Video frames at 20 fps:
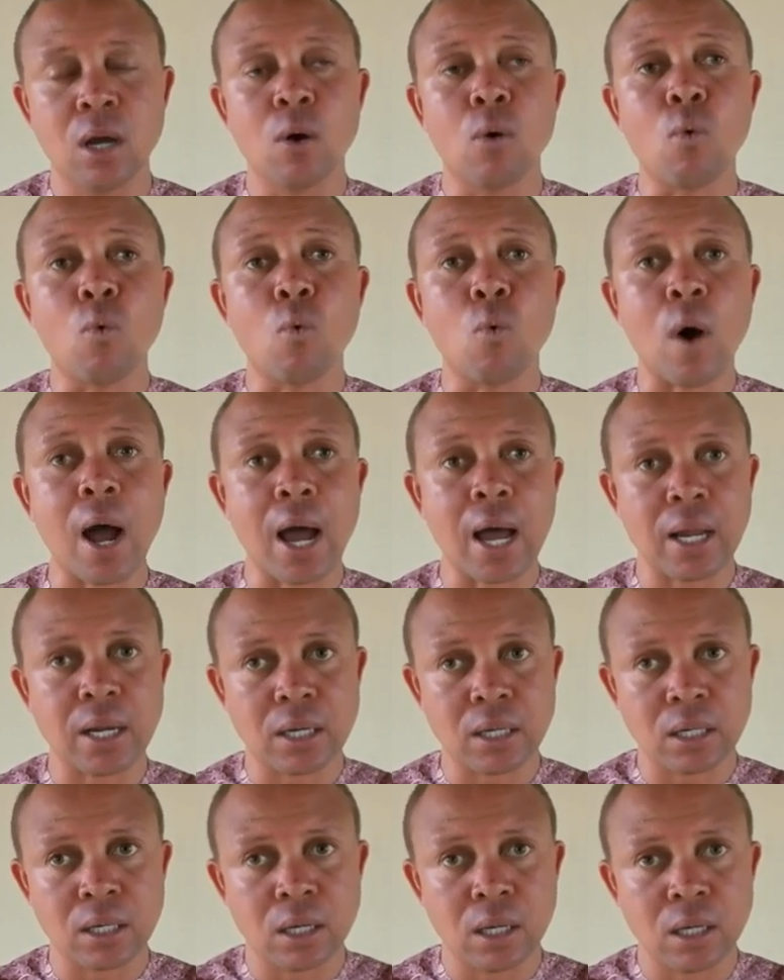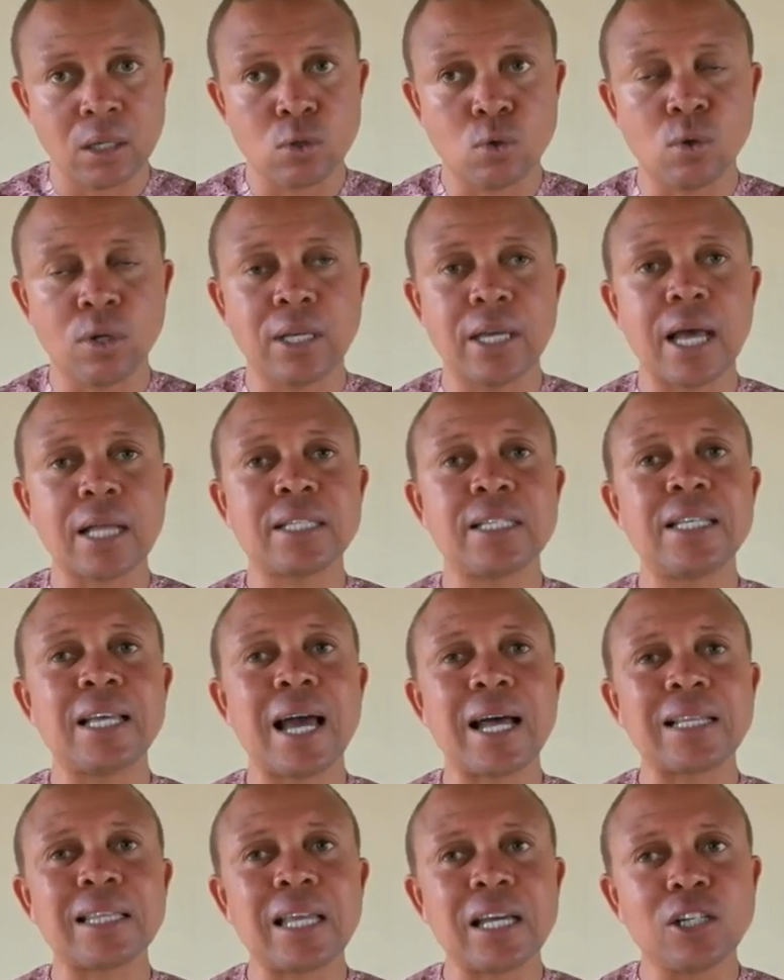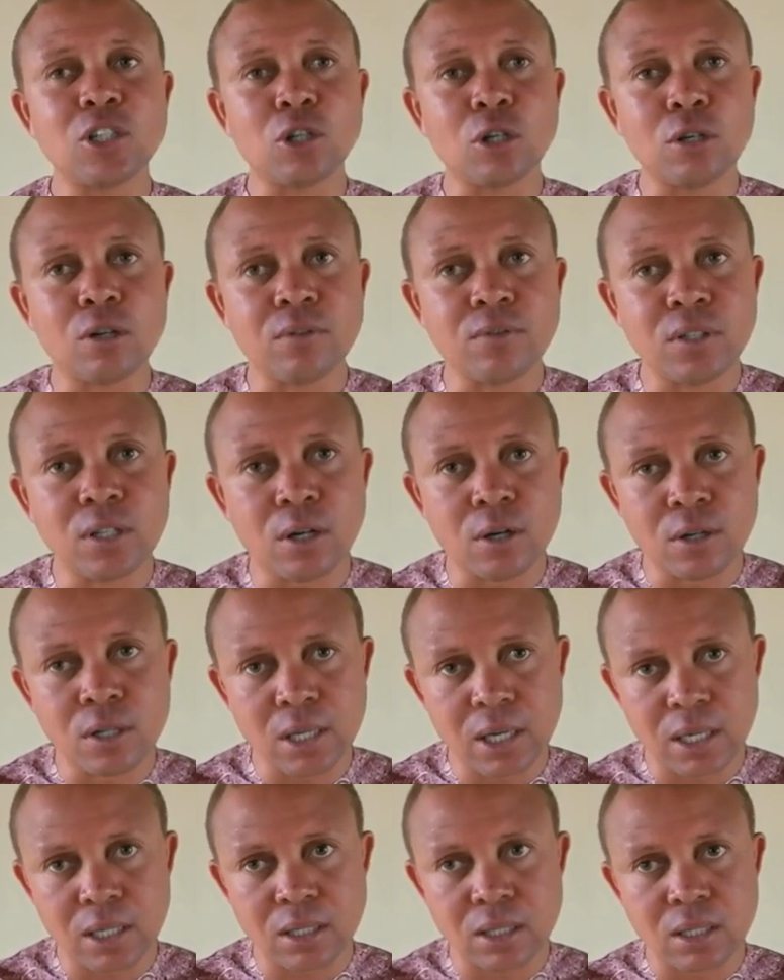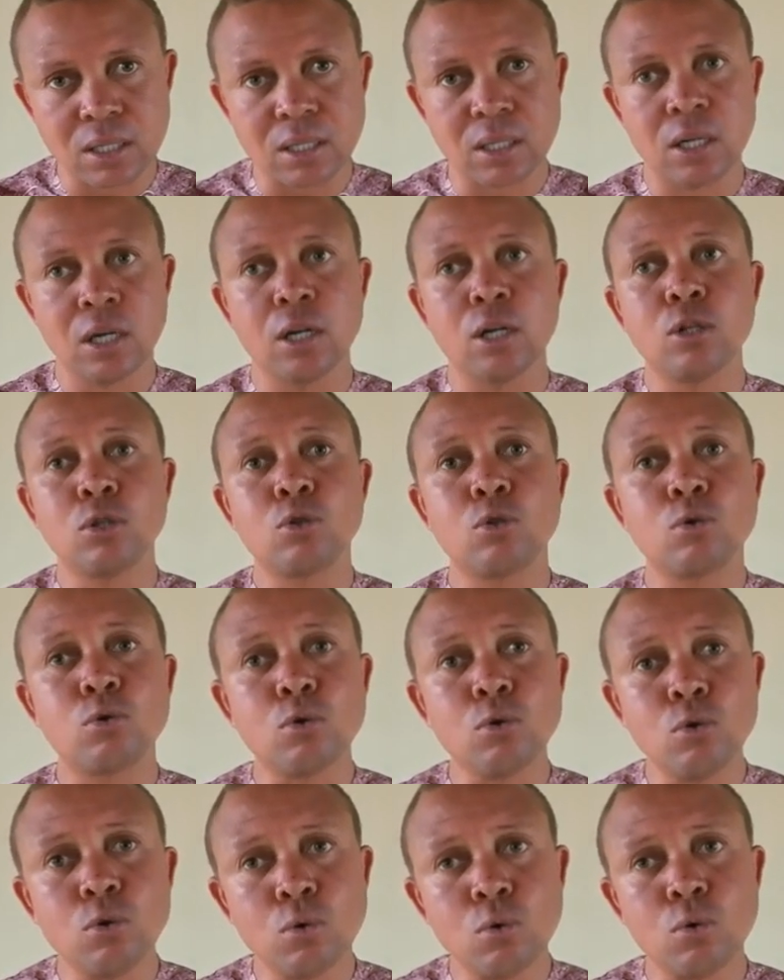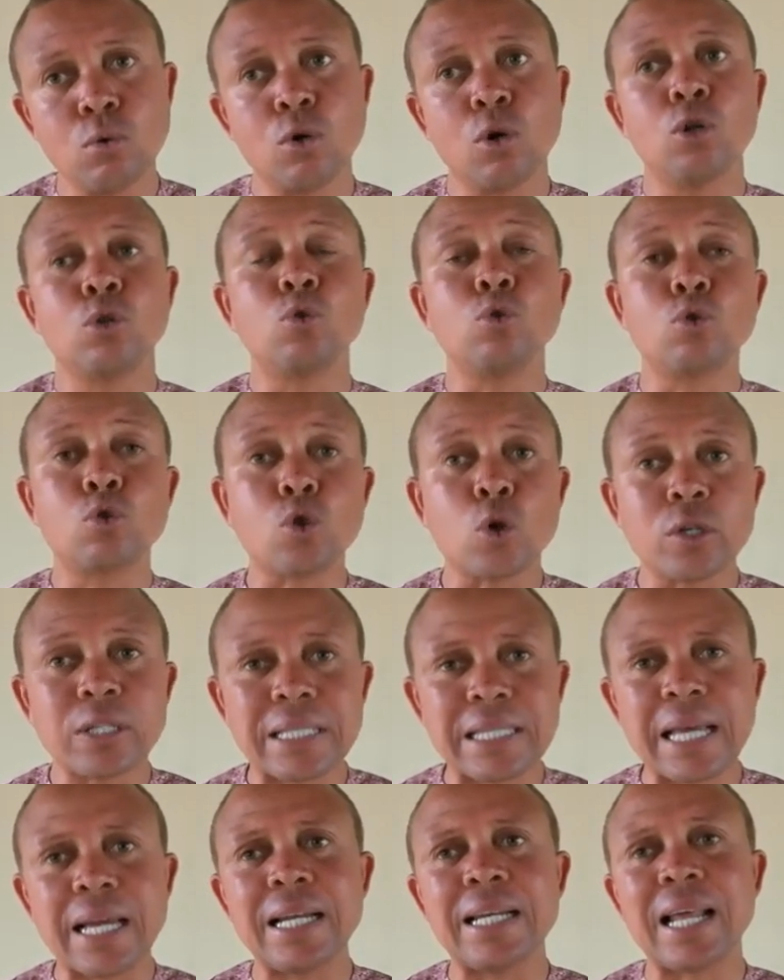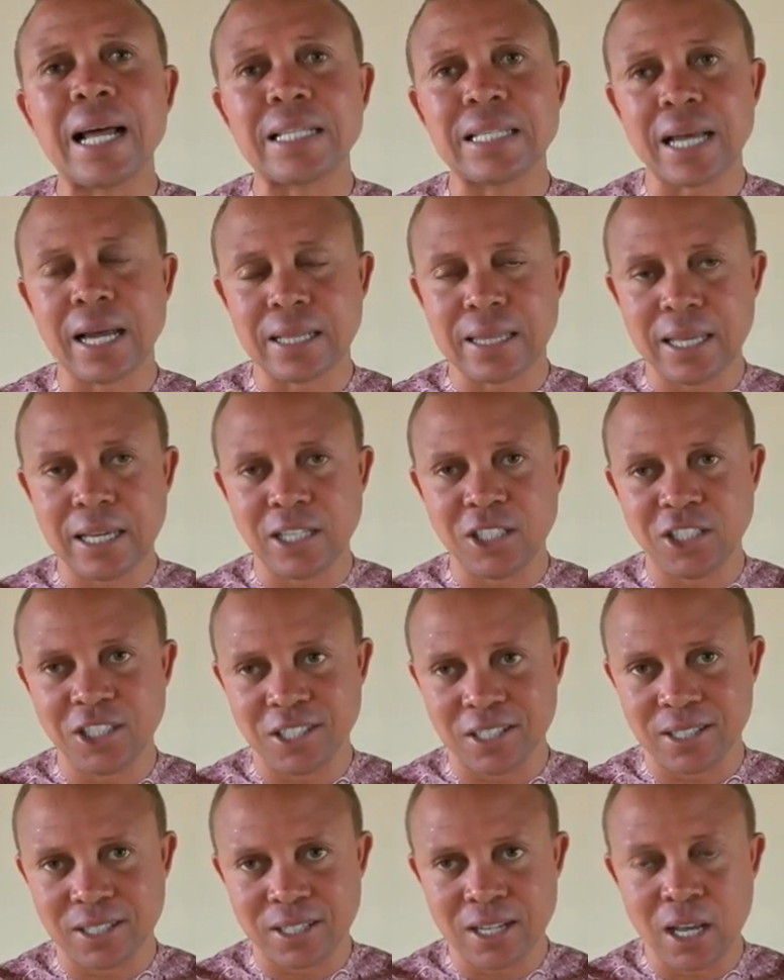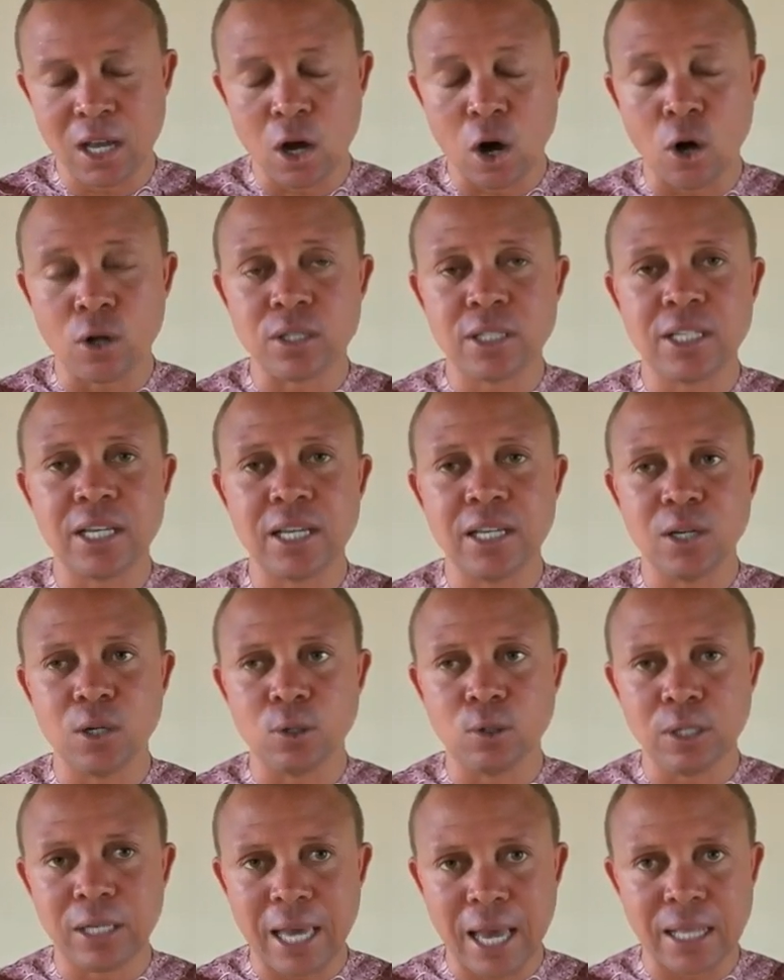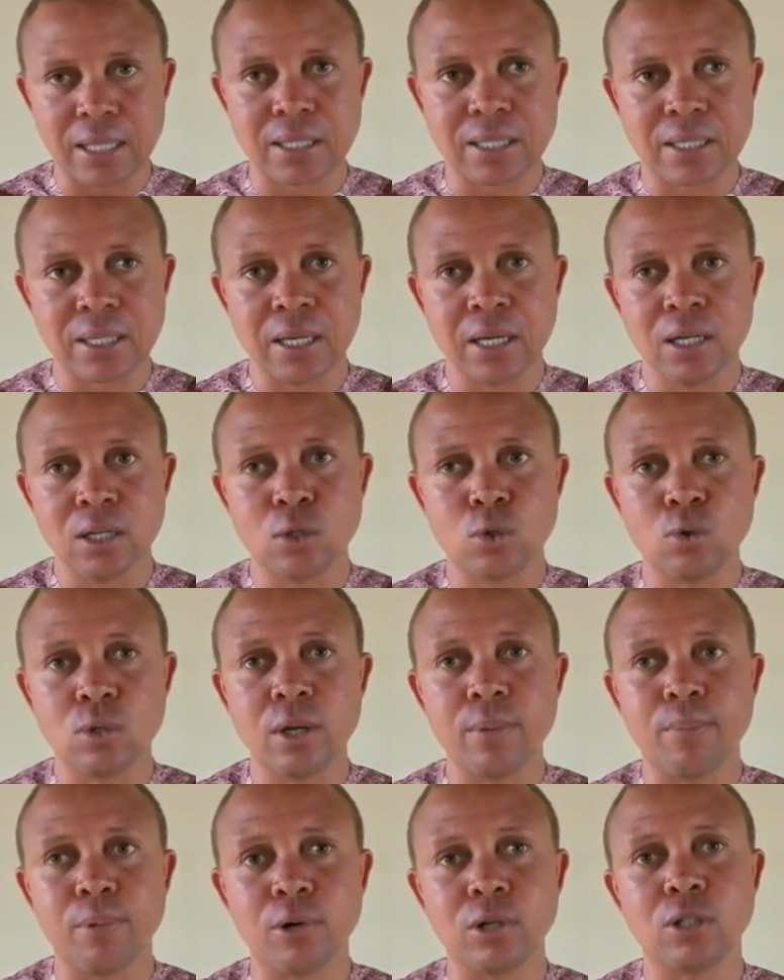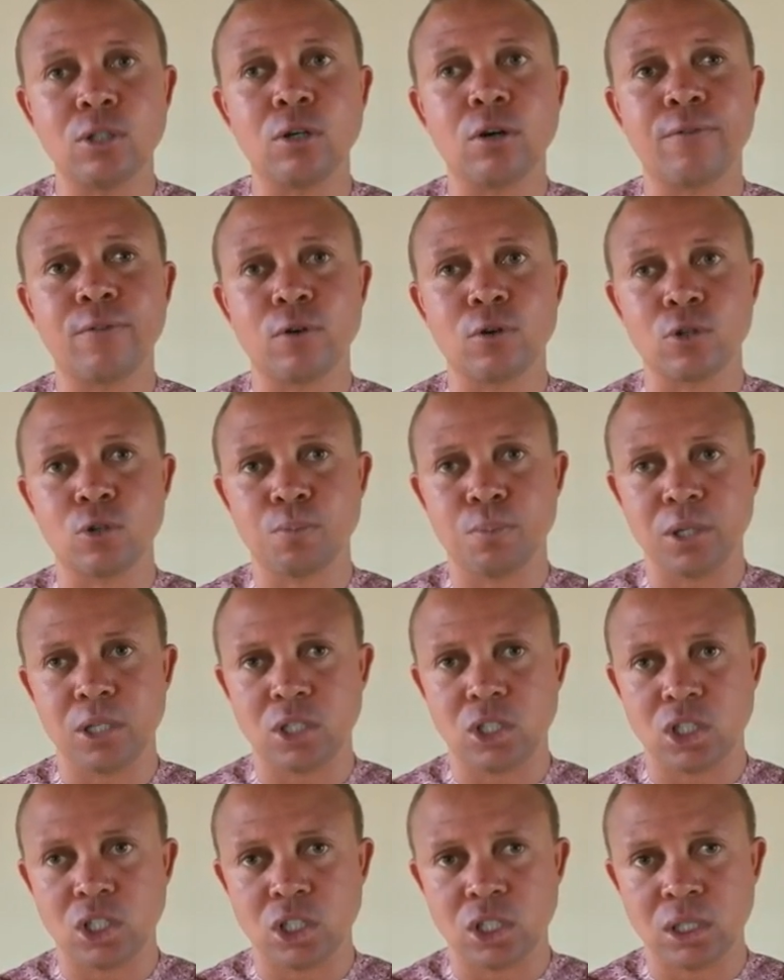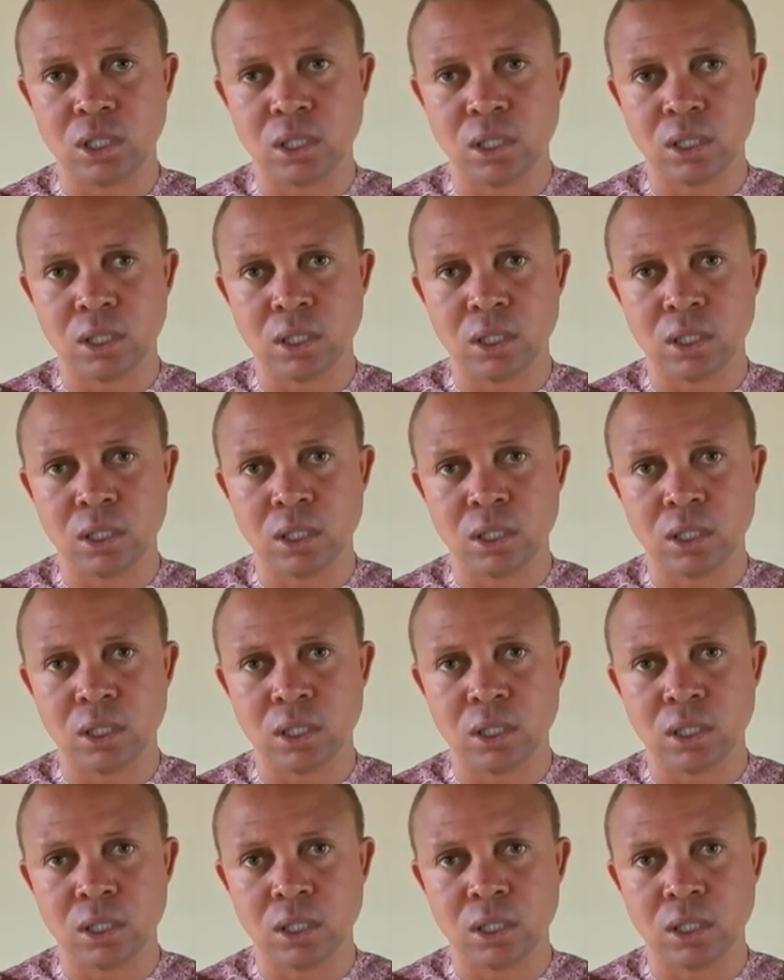1, to get the attention of the audience. 2, to sustain that attention until you get to the body of your speech.